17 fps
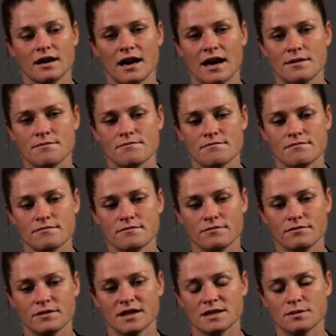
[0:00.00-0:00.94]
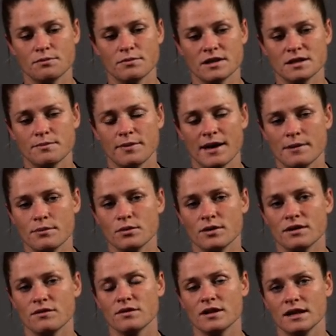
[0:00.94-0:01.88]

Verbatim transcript: Um, there's there's people in